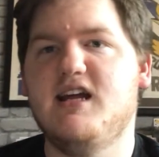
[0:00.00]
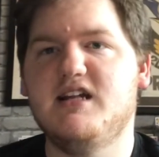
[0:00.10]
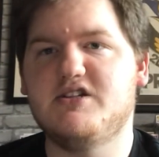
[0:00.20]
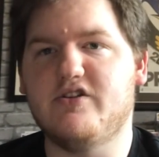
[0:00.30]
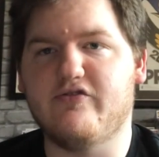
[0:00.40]

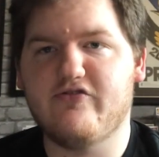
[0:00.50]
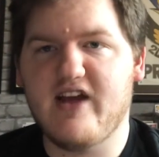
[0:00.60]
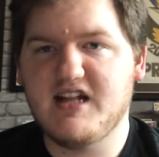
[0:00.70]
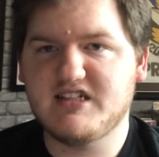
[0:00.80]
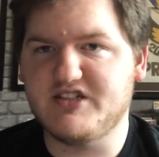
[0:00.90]
His
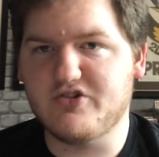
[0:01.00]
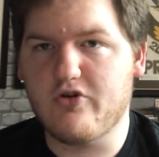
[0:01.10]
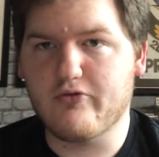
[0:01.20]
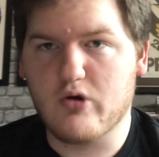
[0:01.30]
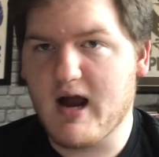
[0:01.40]
defense is
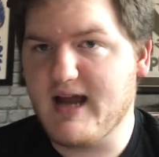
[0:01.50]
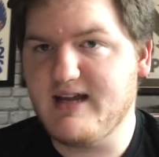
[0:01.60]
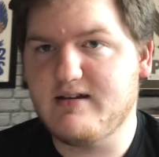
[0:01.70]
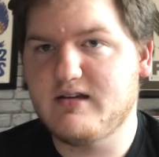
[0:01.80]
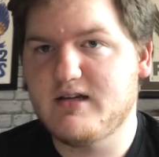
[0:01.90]
great.